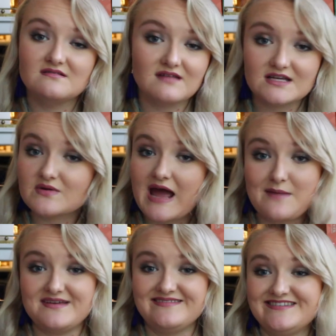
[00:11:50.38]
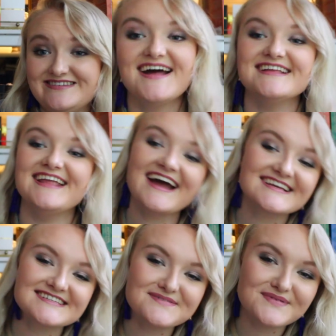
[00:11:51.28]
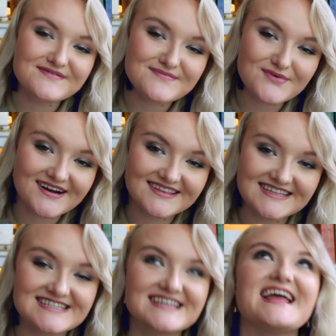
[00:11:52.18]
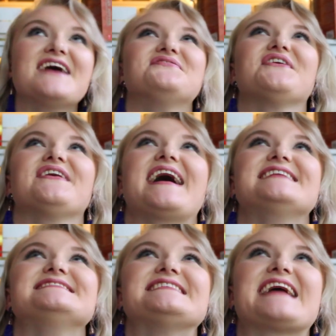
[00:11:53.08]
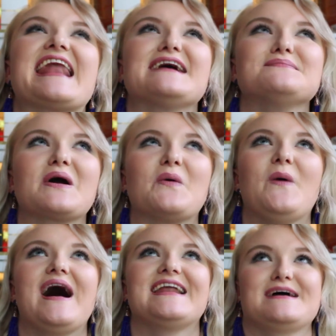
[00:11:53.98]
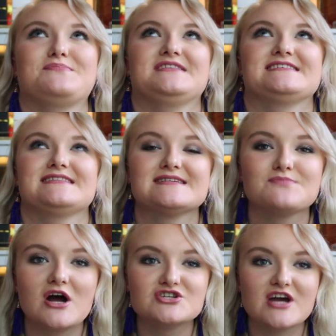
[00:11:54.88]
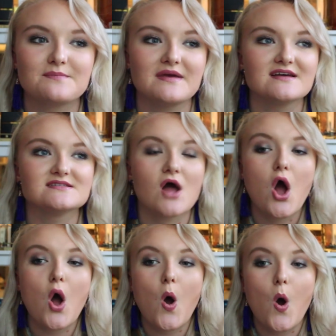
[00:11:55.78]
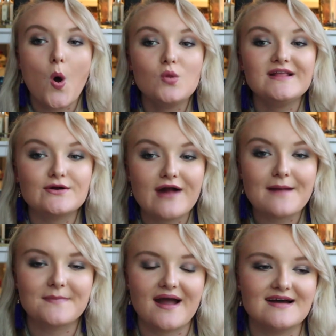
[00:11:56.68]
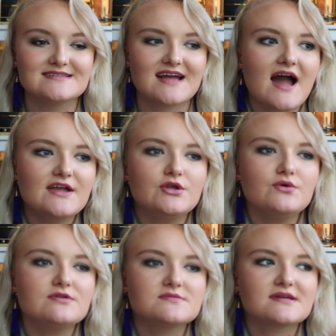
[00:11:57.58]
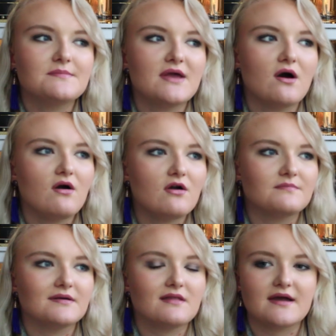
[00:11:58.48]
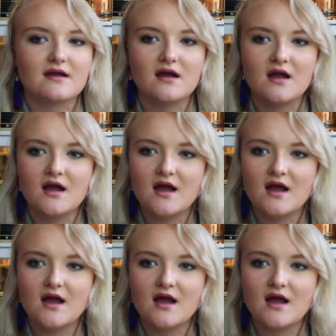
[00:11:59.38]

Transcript: that's what happens. Next up, we have a product that's never ending, and I'm like, why did I put this in this project? Because holy crap, guys, like I knew this was gonna be hard, but like,